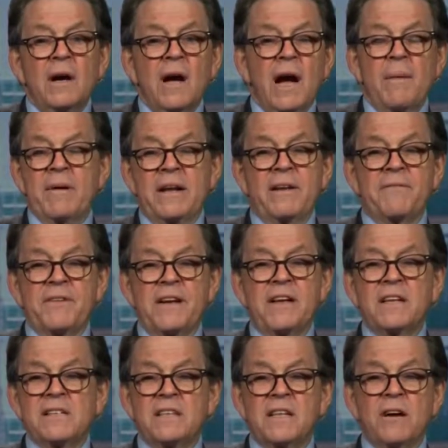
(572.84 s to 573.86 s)
I mean, if it
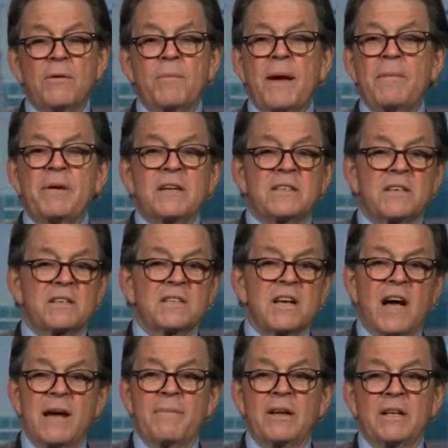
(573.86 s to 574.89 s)
is there, maybe it's the
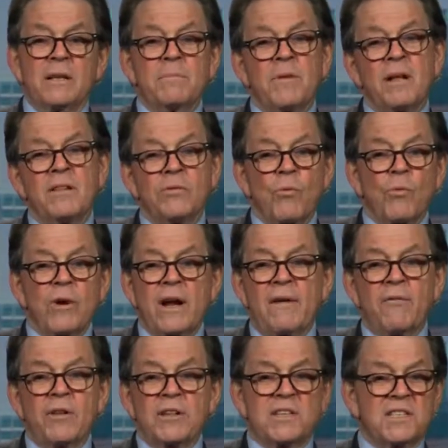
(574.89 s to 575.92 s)
timing of the month or
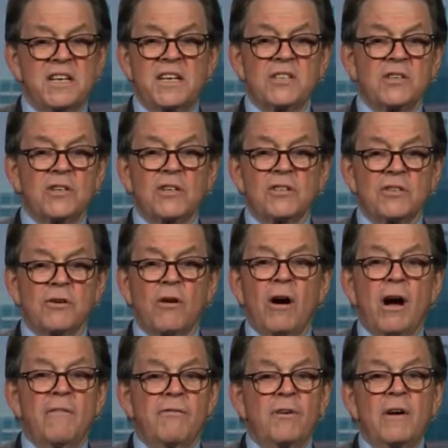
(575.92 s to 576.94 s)
whatever. The seasonals are
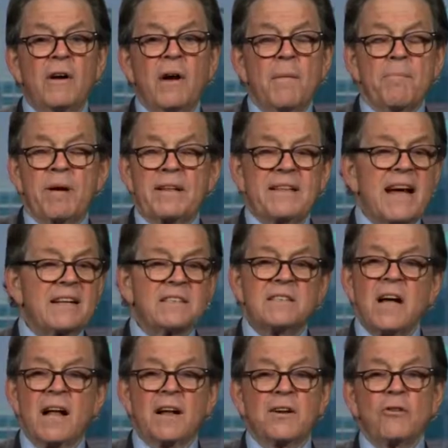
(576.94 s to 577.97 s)
off, but that's
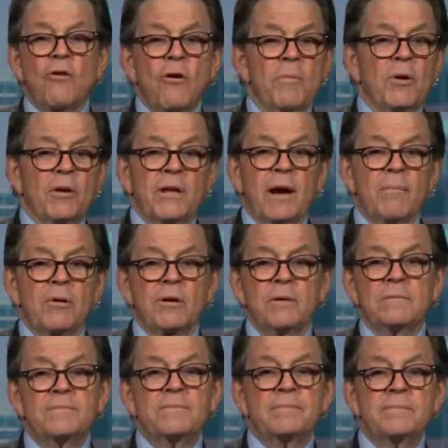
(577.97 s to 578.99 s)
not a normal number.
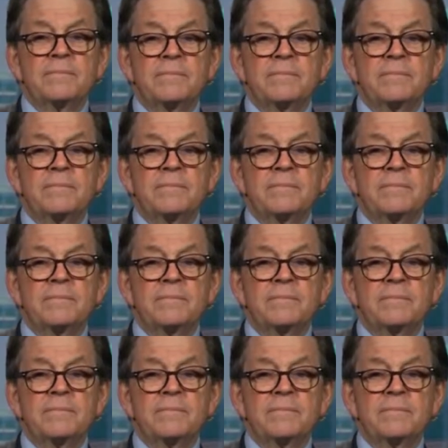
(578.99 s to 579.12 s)
All right.